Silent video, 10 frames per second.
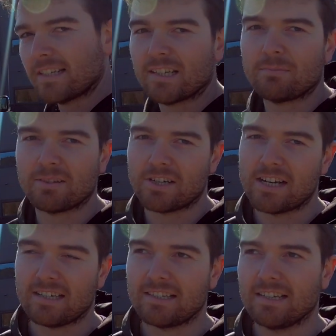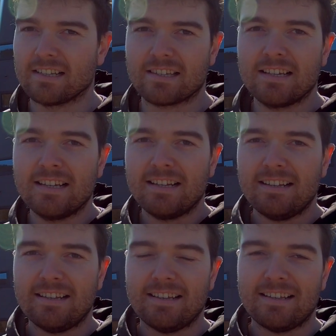stays up on the jack stands.
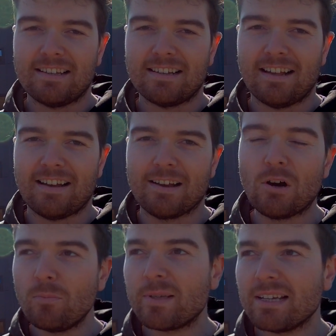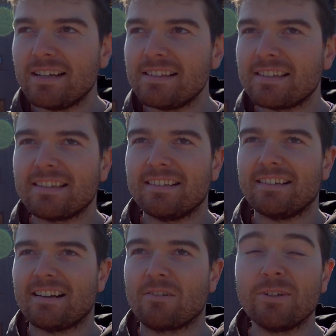I hope it does.
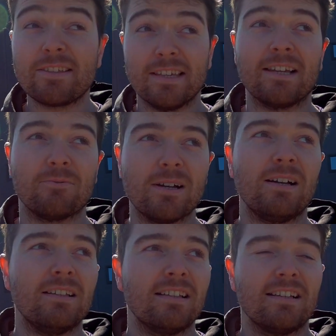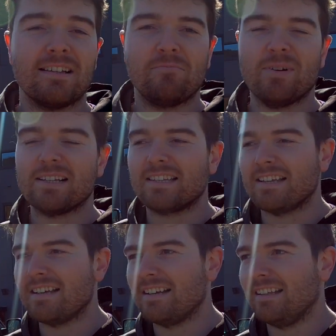I really think it will, but
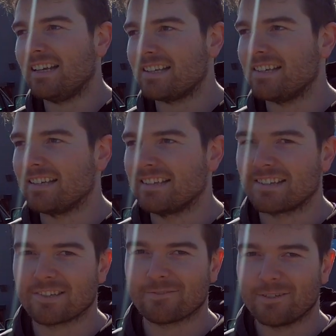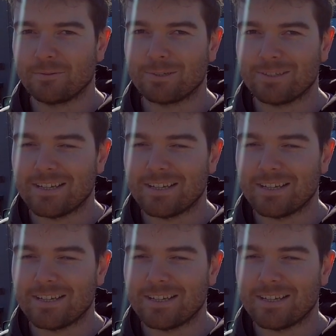uh, like I said, this is a real world